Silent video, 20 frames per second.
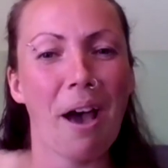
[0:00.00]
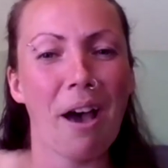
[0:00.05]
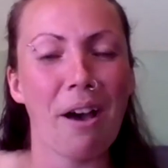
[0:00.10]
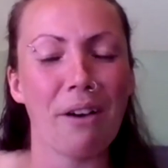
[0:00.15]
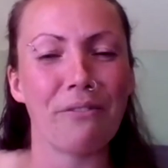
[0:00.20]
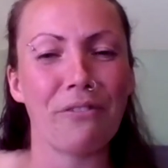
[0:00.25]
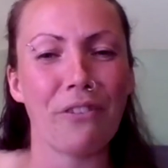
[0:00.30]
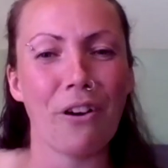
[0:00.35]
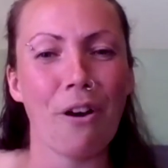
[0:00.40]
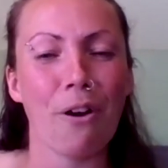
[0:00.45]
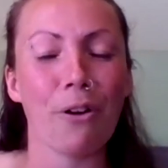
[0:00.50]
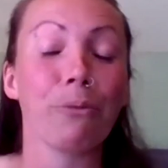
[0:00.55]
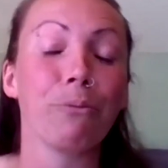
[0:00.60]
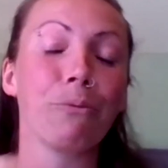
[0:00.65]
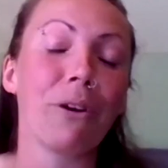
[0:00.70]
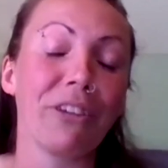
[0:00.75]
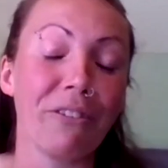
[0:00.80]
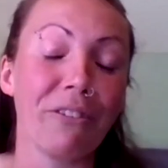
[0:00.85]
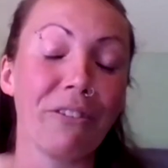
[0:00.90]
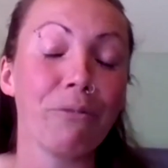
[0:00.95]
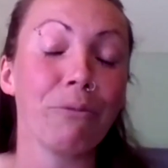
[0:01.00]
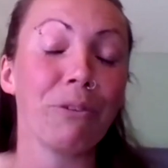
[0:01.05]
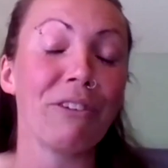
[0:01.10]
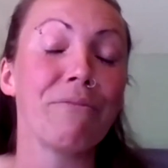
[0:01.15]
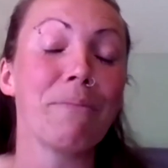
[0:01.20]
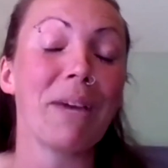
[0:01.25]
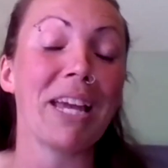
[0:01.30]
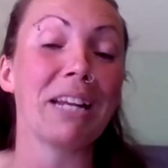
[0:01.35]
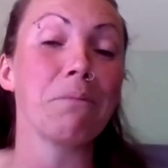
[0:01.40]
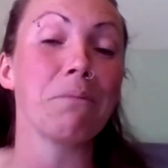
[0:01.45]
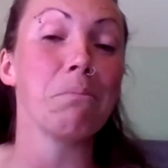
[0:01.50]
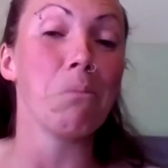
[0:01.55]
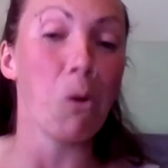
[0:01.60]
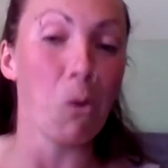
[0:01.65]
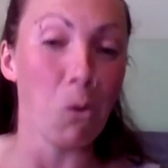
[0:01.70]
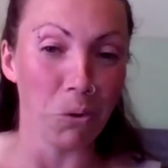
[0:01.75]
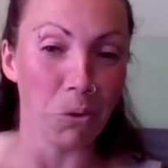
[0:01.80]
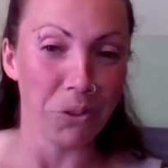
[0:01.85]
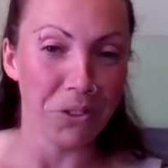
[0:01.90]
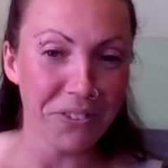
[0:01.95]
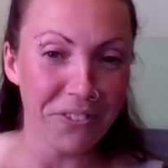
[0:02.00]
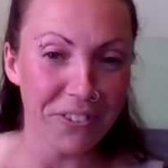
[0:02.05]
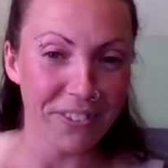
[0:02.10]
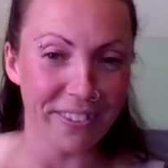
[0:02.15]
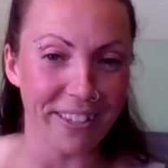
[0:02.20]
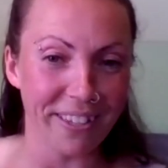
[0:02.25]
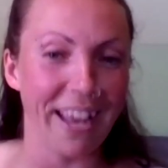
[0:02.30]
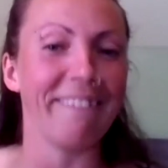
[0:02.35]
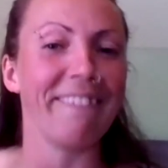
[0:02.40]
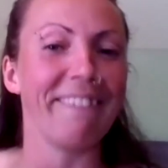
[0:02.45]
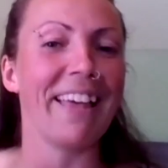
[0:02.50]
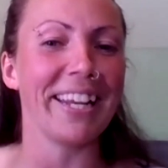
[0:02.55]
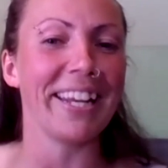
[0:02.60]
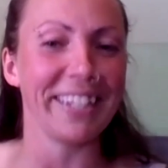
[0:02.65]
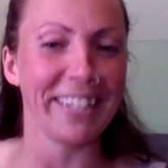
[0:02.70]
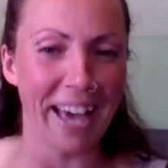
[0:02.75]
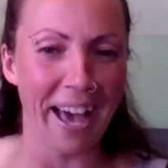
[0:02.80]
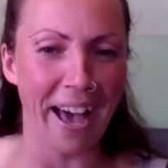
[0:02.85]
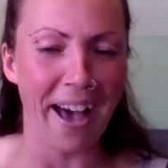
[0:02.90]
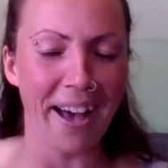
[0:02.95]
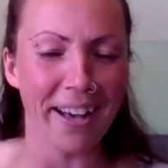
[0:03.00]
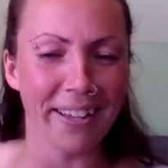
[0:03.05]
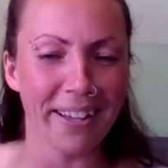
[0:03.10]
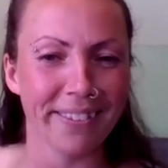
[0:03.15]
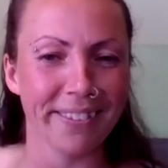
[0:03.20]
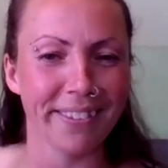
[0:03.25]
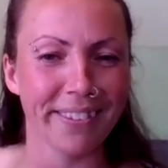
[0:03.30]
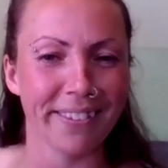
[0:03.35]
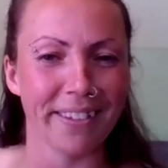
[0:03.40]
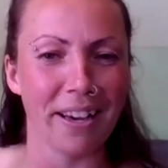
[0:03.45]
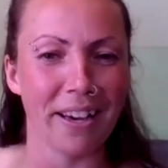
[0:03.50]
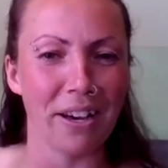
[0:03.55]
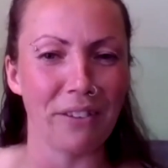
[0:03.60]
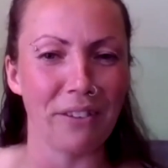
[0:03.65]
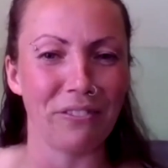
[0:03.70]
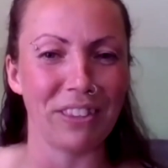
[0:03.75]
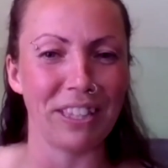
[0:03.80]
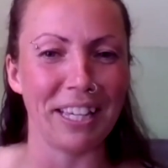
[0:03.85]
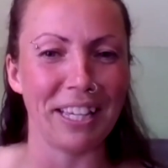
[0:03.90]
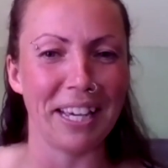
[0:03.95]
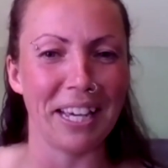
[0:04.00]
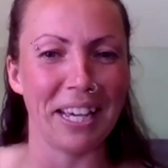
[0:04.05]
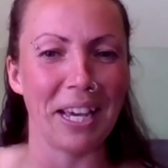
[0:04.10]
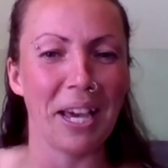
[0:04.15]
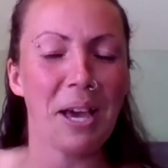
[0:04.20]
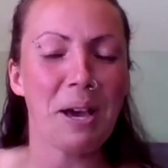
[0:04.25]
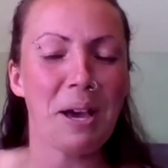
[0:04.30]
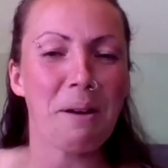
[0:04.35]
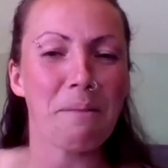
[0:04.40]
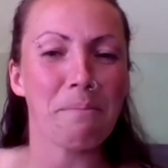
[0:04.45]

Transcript: of our we've, we've made molds and then casts of the